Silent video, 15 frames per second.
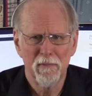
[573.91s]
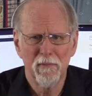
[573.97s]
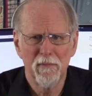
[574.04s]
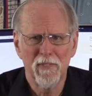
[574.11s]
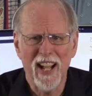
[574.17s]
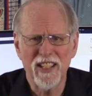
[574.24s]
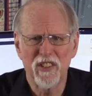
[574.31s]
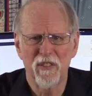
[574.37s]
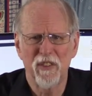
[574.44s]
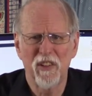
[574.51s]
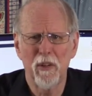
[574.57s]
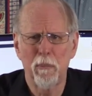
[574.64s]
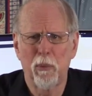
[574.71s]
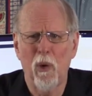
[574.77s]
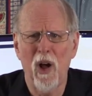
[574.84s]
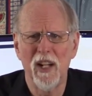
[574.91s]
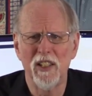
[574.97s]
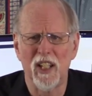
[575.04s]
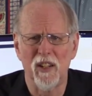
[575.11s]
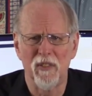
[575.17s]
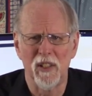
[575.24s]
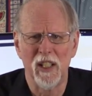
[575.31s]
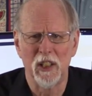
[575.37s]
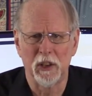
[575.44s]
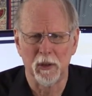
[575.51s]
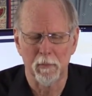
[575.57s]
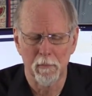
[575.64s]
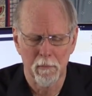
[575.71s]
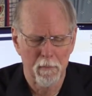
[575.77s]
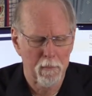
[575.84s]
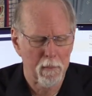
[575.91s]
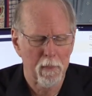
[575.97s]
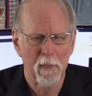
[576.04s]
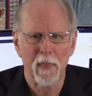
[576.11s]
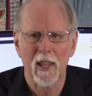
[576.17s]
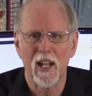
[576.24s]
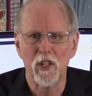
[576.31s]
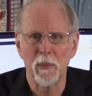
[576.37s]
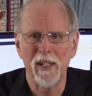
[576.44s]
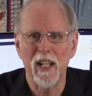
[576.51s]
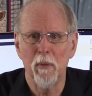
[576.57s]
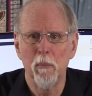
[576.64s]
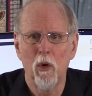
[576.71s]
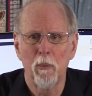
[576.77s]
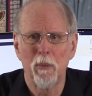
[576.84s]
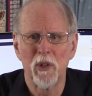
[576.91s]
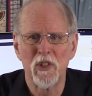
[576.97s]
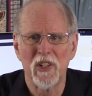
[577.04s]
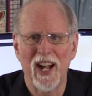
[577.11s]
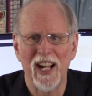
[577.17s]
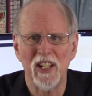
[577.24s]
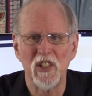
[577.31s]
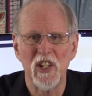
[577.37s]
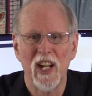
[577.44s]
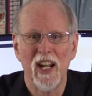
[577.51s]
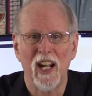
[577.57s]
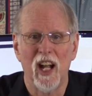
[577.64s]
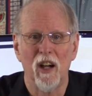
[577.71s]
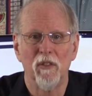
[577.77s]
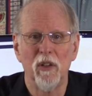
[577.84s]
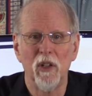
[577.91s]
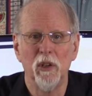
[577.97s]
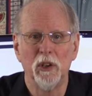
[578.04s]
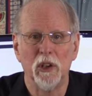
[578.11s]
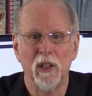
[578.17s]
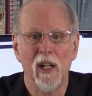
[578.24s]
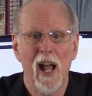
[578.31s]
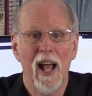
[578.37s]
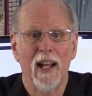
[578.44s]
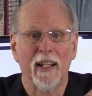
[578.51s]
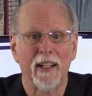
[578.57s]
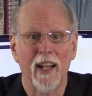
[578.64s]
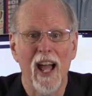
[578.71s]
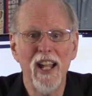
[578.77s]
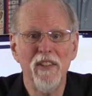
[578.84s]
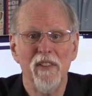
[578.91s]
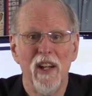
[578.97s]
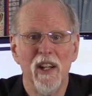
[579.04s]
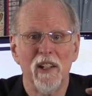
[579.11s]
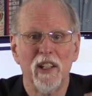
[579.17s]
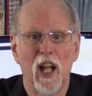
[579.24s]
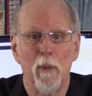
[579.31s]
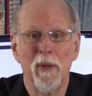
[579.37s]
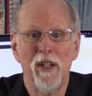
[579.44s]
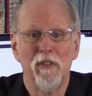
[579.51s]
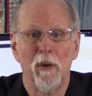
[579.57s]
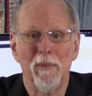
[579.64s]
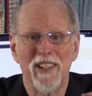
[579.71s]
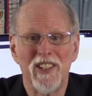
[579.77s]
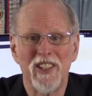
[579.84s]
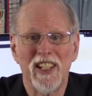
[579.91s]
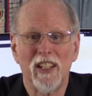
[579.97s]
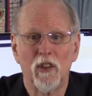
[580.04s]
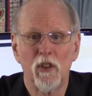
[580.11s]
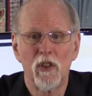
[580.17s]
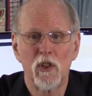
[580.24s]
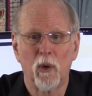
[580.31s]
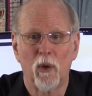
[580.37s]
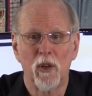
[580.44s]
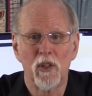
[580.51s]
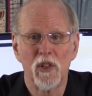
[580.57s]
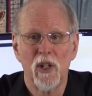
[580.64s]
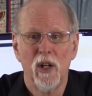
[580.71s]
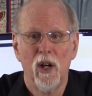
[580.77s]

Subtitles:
that's a very broad definition. As we get more precise, evolution, life coming from a single source,